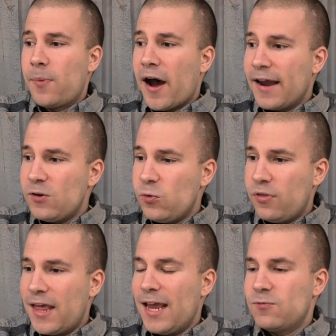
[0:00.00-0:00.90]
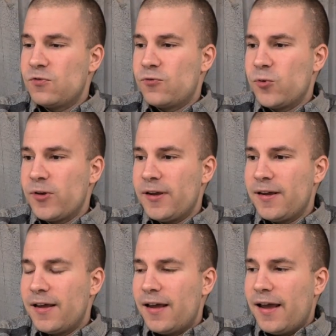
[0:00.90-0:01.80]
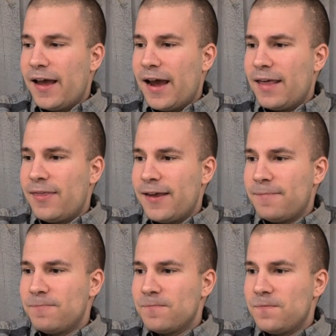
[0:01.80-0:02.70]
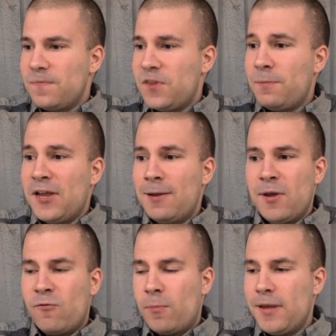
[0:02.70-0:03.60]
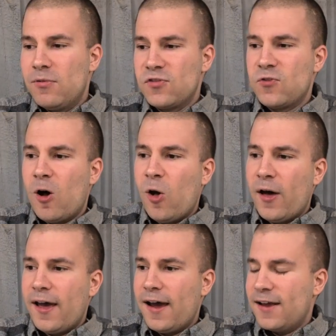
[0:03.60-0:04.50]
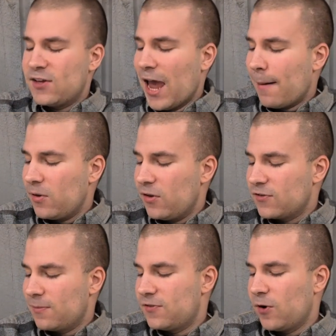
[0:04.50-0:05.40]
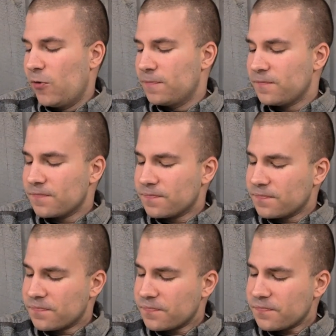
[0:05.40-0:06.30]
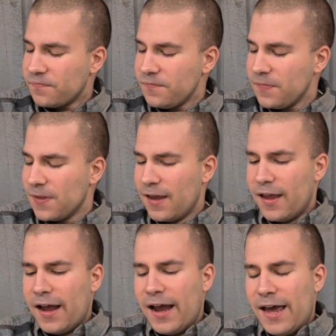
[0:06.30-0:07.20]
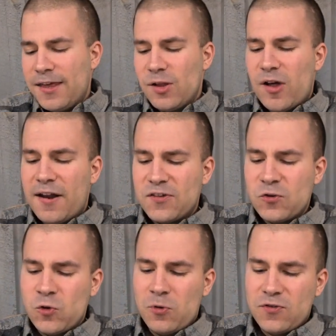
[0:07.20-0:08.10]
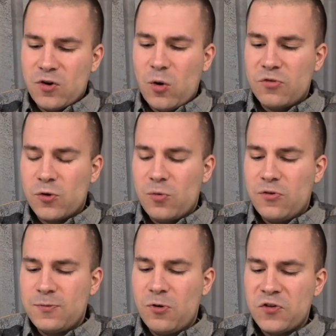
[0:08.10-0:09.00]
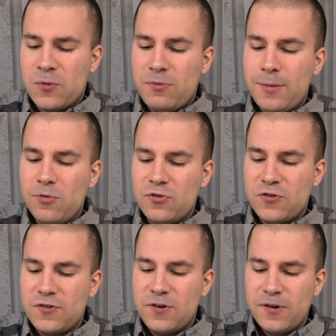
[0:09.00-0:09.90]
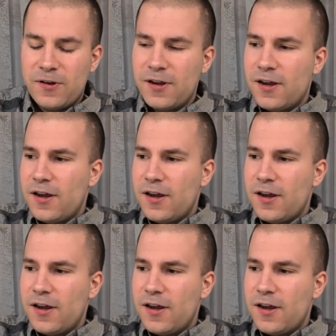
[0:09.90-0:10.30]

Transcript: buy new things was really, I think, the epitome of what people saw as capitalism. So I think a lot of this consumeristic culture was pushed on people just to,